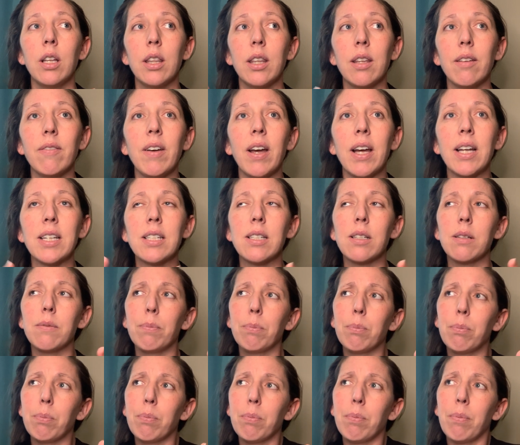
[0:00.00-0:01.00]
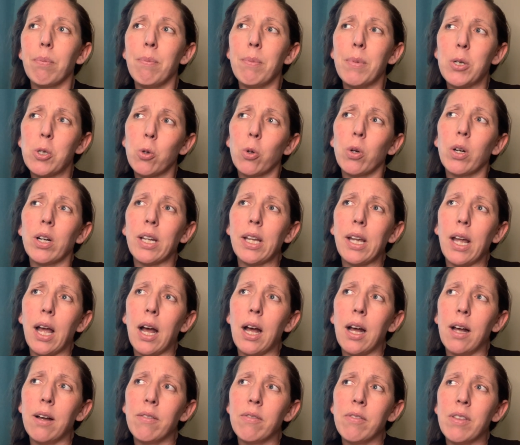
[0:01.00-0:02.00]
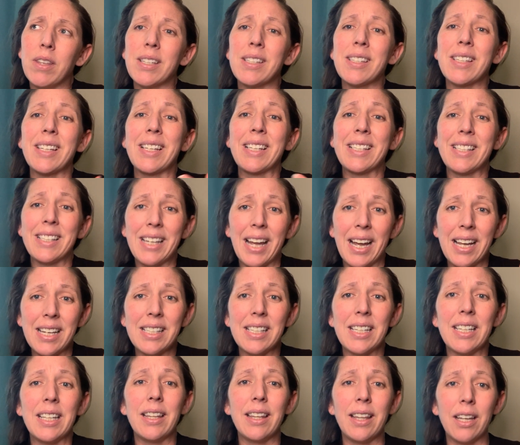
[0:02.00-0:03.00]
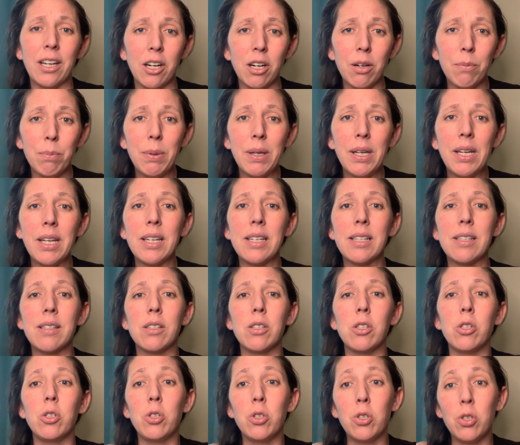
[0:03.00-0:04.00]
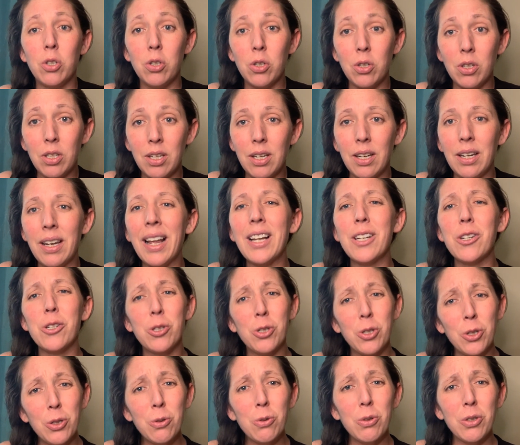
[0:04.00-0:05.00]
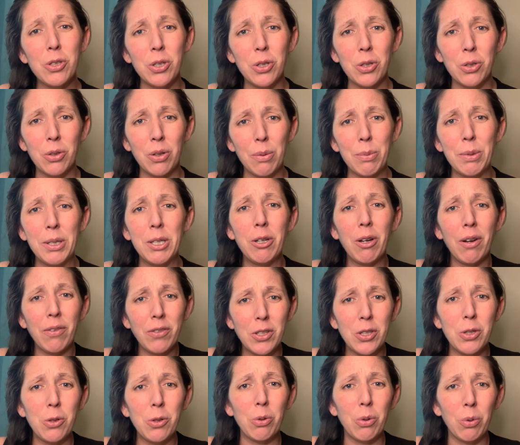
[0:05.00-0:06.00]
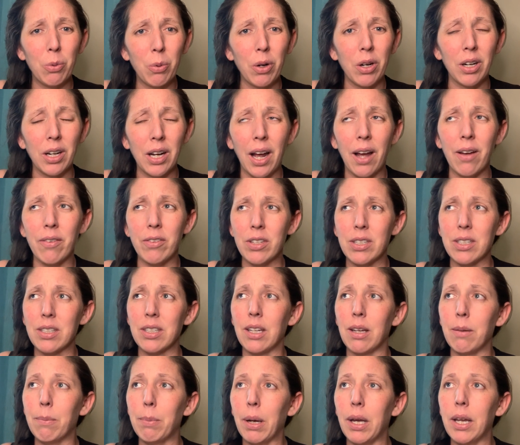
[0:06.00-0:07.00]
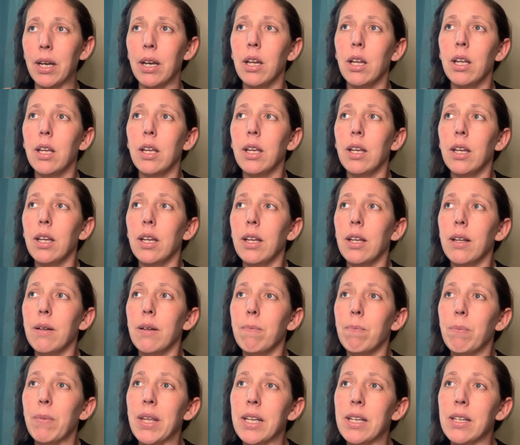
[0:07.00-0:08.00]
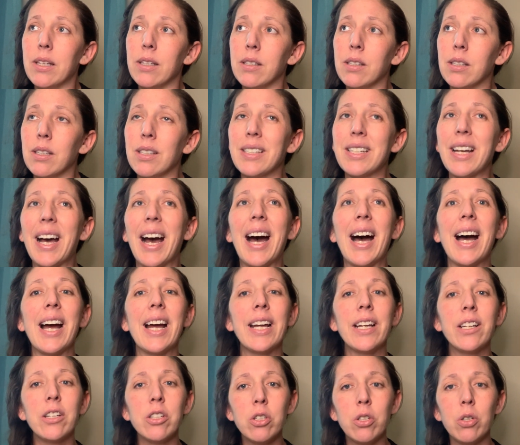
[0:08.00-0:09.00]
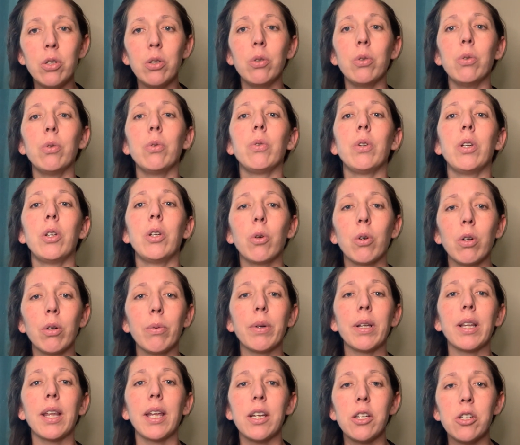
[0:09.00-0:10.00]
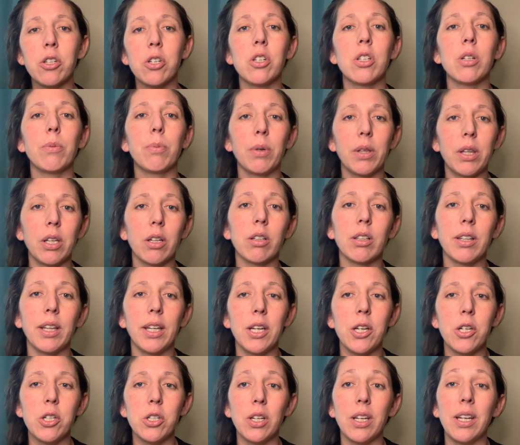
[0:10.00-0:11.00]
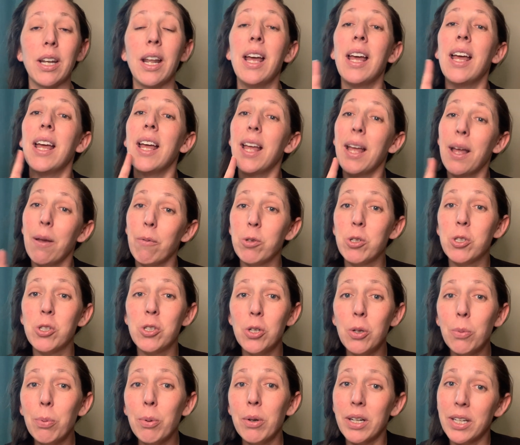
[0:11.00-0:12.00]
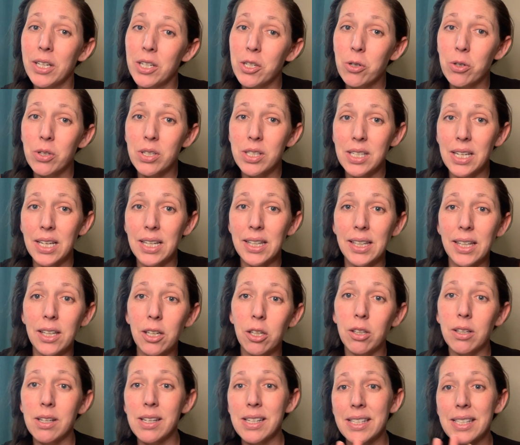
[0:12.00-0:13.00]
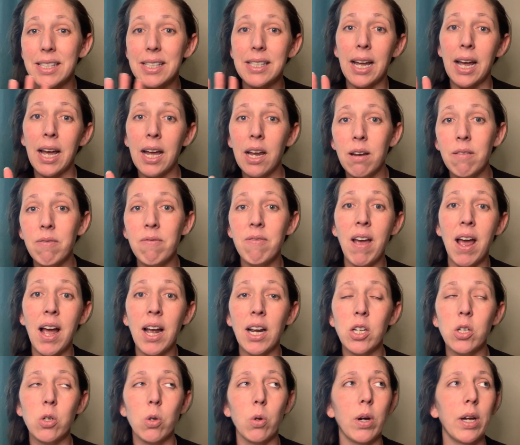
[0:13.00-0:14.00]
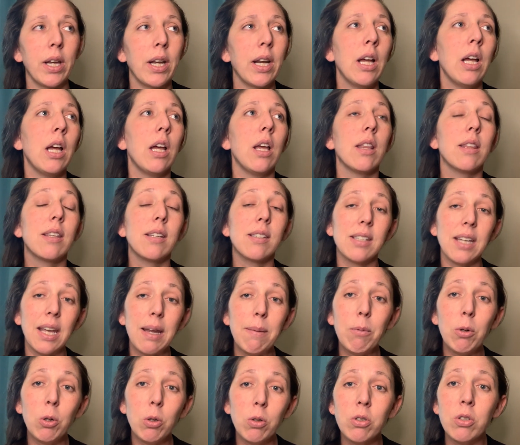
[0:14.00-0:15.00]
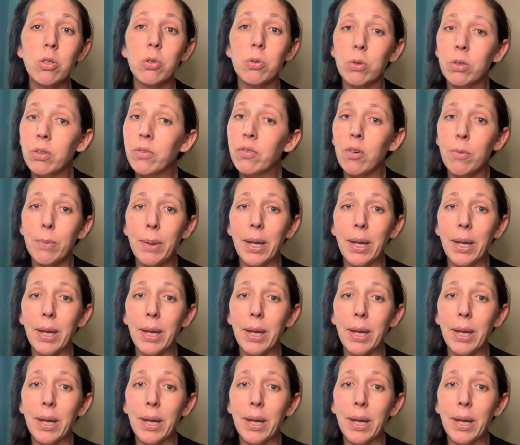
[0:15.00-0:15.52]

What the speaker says: the success in therapy is not due to, I mean, you have to do the work, obviously, but is tied to your relationship with your clinician. Super interesting little side factoid. The same holds true for